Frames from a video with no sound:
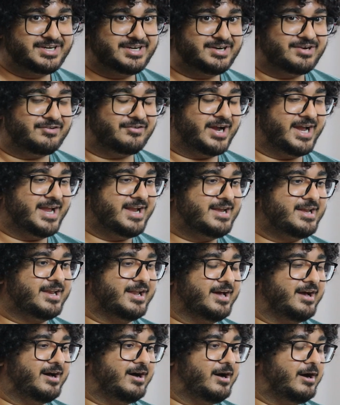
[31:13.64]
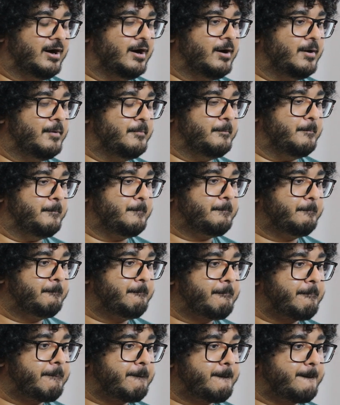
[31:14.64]
Right?
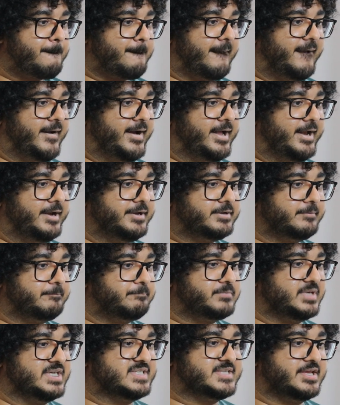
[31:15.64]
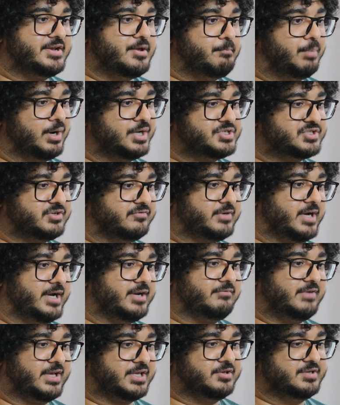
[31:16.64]
And he said a bunch of kind
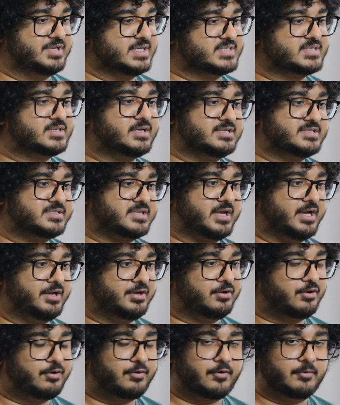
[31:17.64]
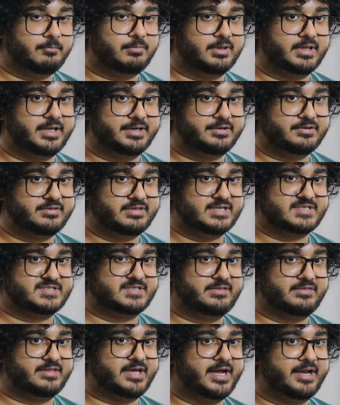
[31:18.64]
of like, you're disgusting and you're horrible and you're this
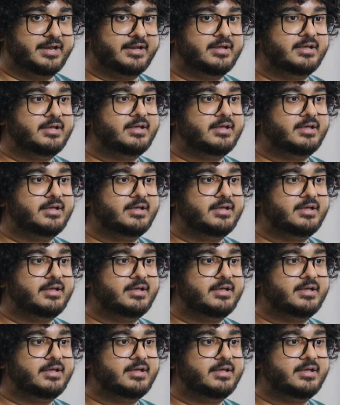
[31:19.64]
and that.